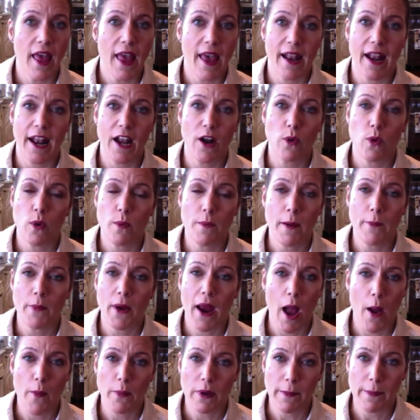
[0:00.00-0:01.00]
and I don't remember
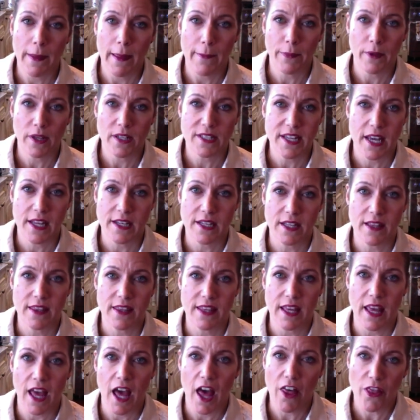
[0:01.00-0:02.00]
how many people attended
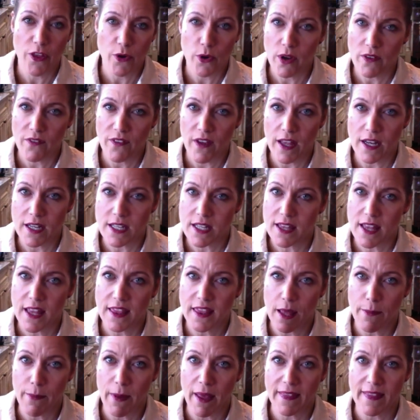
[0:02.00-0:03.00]
the other event
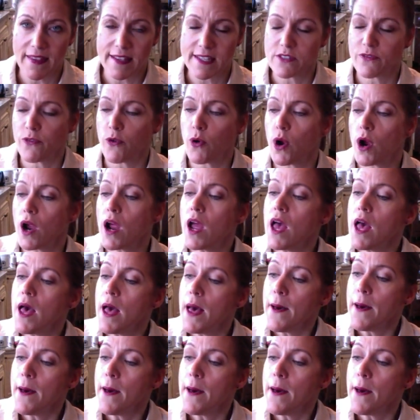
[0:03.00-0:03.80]
that they made these for,